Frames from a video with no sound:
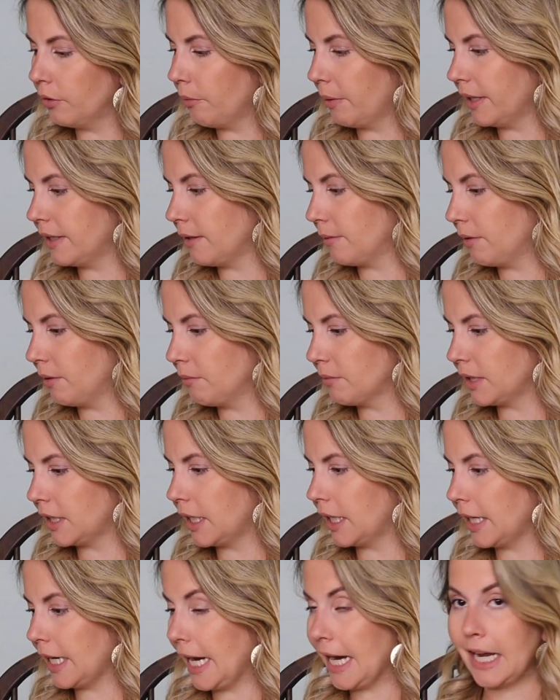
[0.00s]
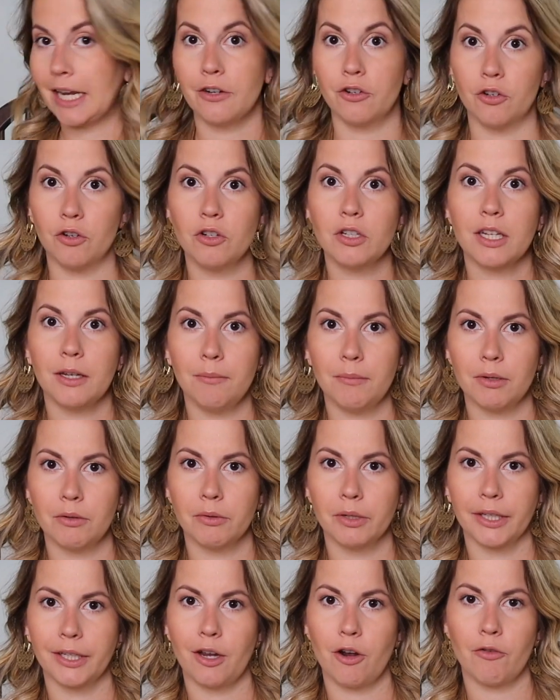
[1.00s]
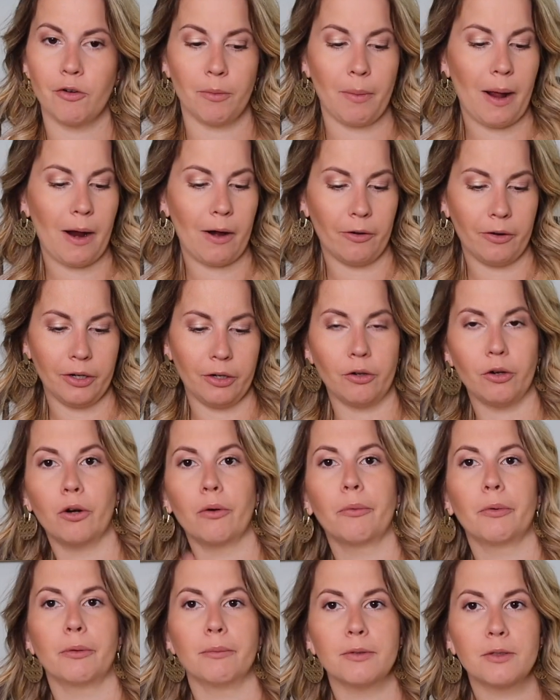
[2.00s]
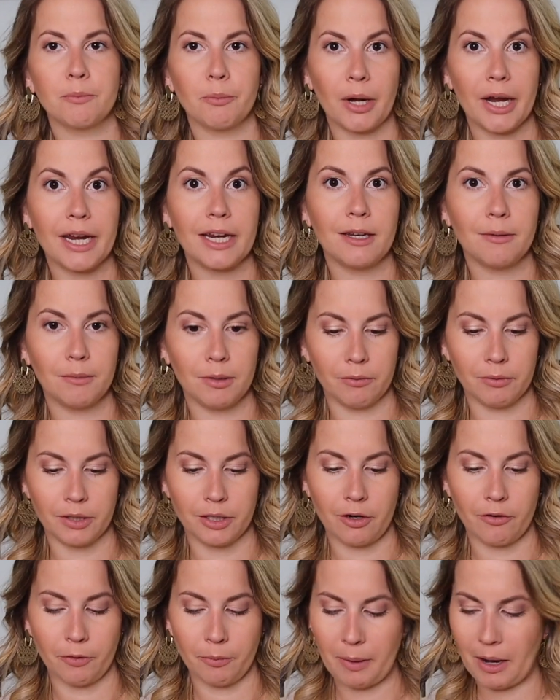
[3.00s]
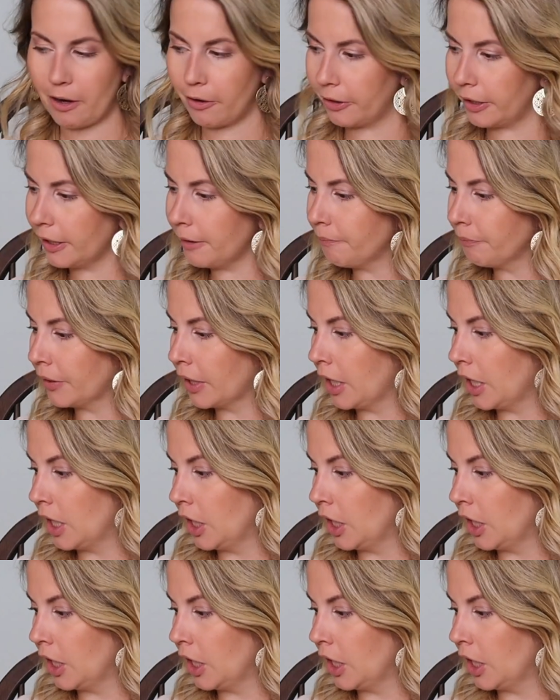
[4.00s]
the way sometimes like a candle can be really overpowering or a room spray can be really overpowering.